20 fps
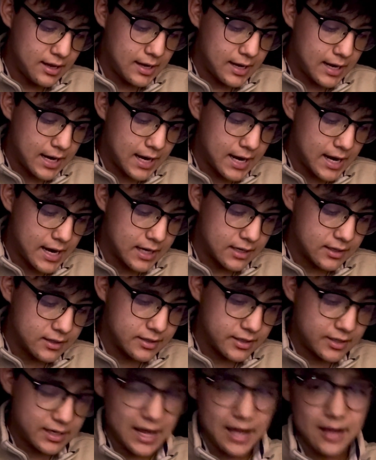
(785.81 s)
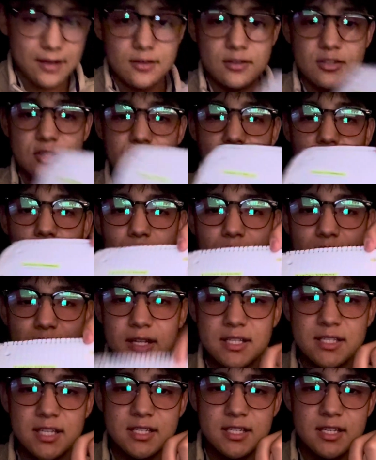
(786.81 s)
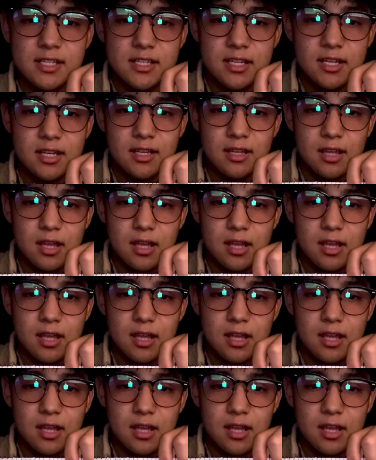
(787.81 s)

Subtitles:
And yeah, so consistency